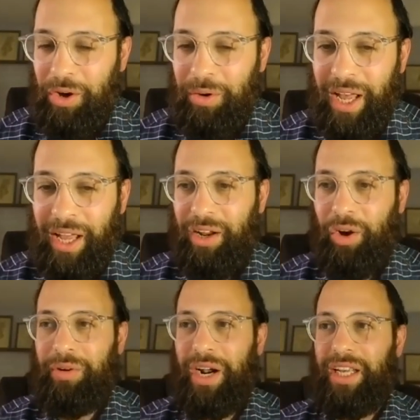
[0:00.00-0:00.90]
and
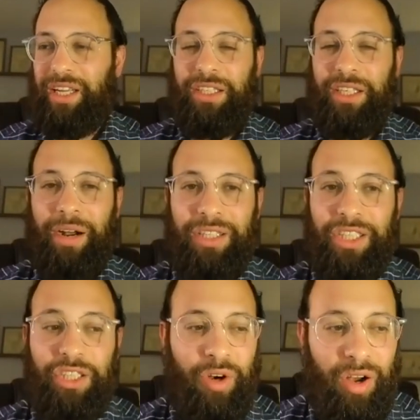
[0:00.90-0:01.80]
already in Eretz
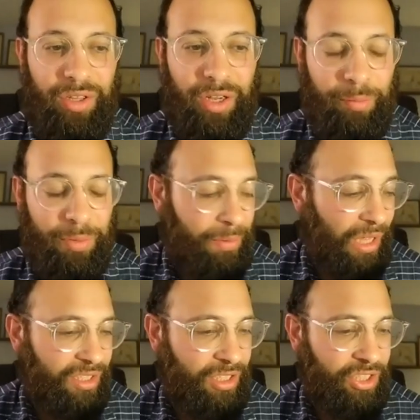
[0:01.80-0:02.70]
Yisrael, there are people that
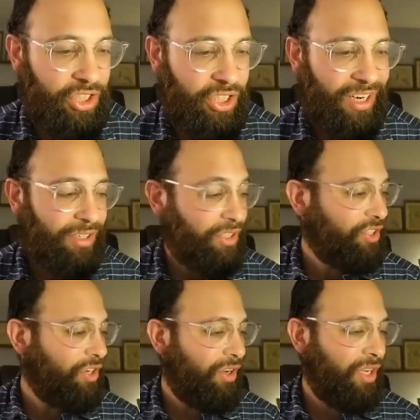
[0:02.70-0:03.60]
listen to this year in Eretz
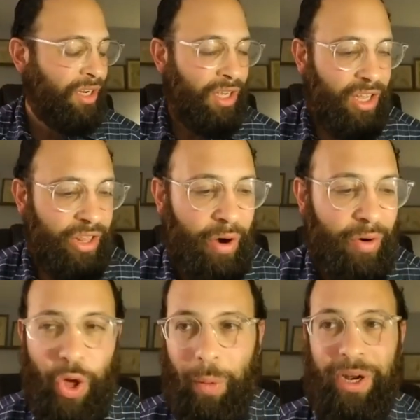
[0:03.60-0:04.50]
Yisrael, and they're
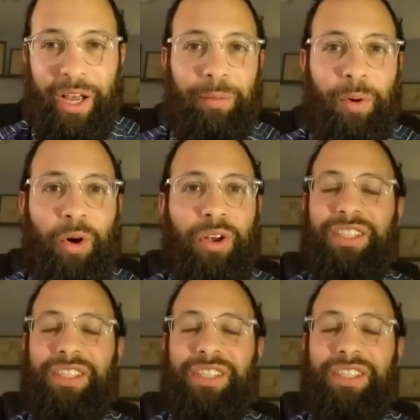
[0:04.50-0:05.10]
already opening up malls.